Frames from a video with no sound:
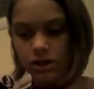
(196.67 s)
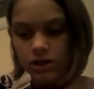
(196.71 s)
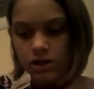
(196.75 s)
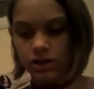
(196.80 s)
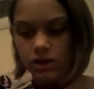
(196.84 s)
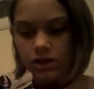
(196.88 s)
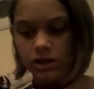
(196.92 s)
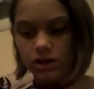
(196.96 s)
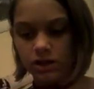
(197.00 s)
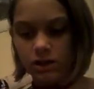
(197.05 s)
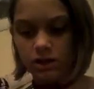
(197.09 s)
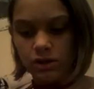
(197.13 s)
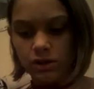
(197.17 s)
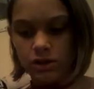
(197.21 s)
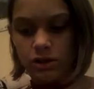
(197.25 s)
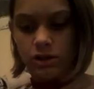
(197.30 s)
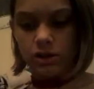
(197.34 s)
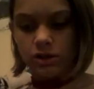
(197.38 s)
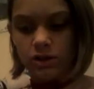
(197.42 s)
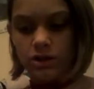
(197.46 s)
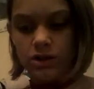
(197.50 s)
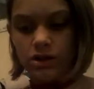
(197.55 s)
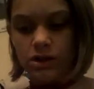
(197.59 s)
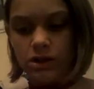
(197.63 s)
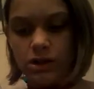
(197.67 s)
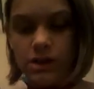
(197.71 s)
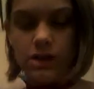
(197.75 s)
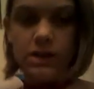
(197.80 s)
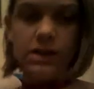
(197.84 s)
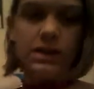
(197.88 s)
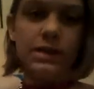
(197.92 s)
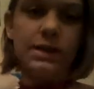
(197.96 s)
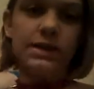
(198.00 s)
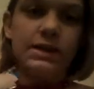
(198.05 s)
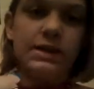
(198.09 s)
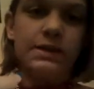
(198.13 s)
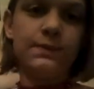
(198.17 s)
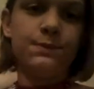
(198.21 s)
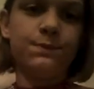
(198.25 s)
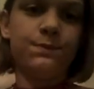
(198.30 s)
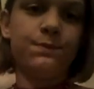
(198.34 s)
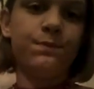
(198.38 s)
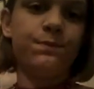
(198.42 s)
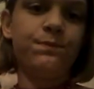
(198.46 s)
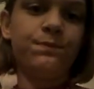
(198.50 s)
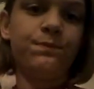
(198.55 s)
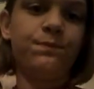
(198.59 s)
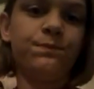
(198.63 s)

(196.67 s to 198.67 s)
No one is speaking in this clip.